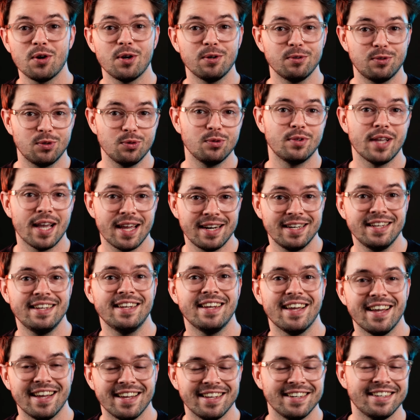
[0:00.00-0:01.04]
out to
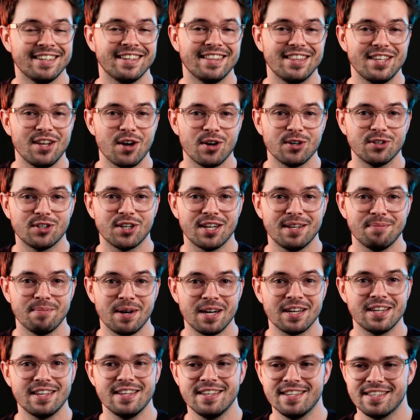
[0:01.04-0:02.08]
Danny and the OnChain
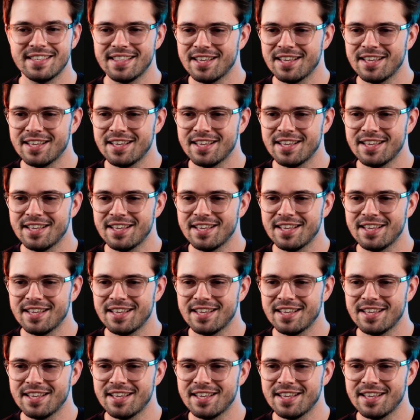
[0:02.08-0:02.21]
Monkeys,